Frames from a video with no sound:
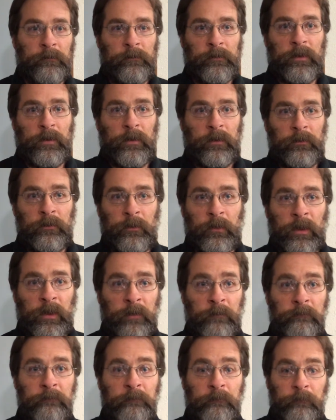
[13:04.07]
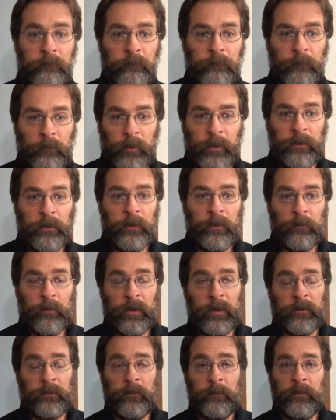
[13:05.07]
you know, do I really
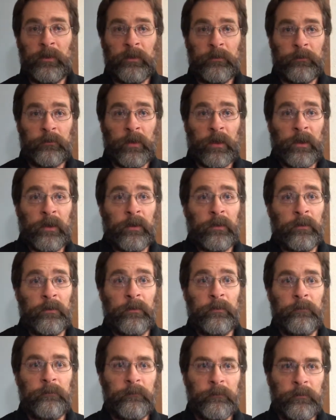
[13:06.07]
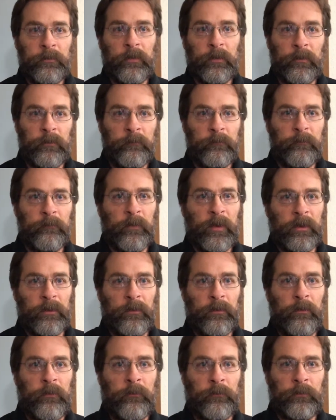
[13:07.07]
want to be trying to
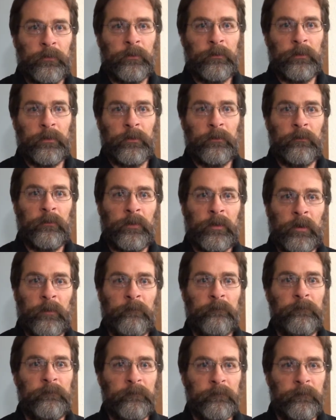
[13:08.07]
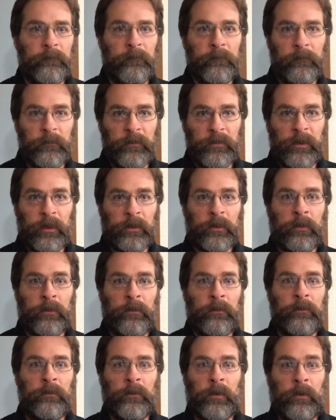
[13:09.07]
muddle through it when I'm
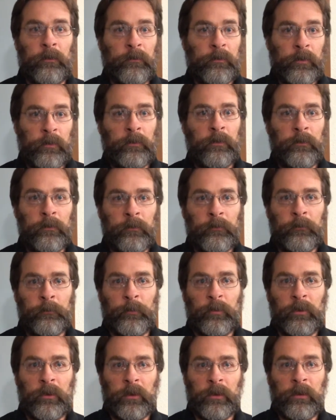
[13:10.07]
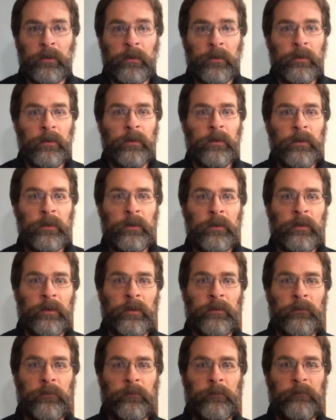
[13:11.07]
ducking arterial spray?
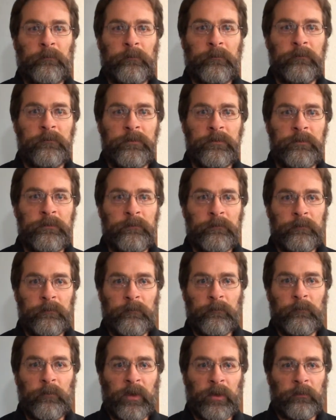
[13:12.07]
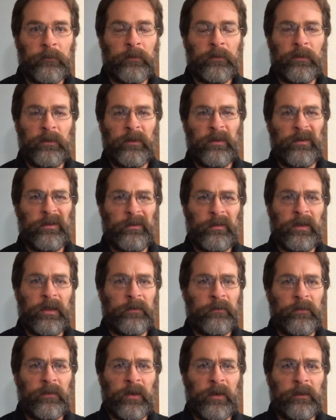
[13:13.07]
That's basically, you know,
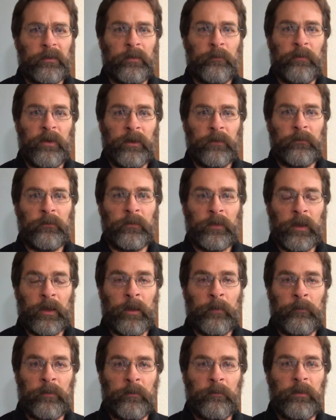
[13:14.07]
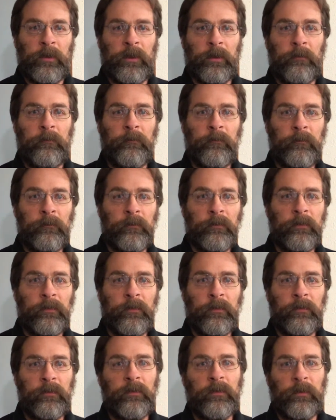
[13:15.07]
that's not the best time to be
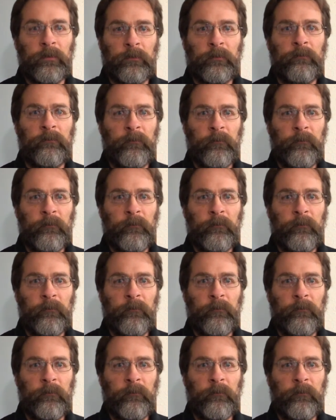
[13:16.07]
just